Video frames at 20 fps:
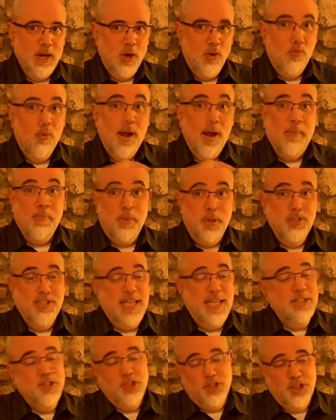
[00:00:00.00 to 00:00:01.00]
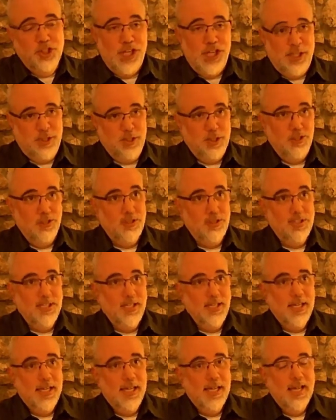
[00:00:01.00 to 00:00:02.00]
represents Jesus
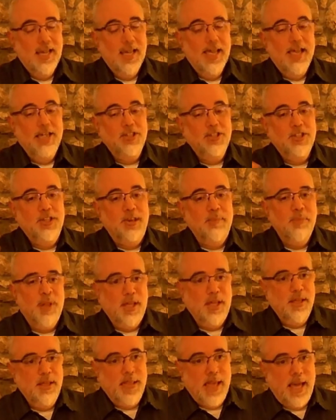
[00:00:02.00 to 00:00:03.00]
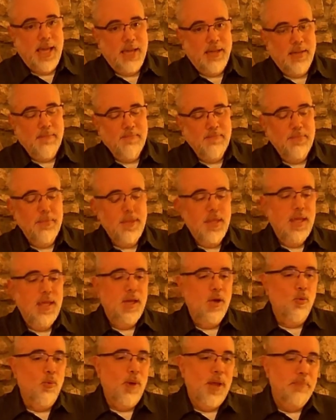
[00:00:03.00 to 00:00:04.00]
is something that
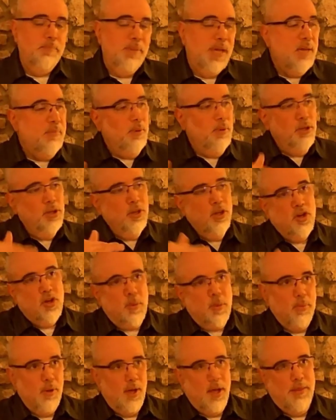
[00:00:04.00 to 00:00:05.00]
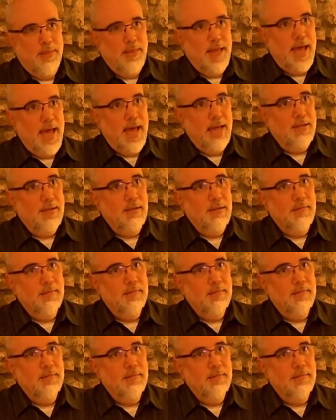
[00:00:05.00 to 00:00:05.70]
when people look upon that,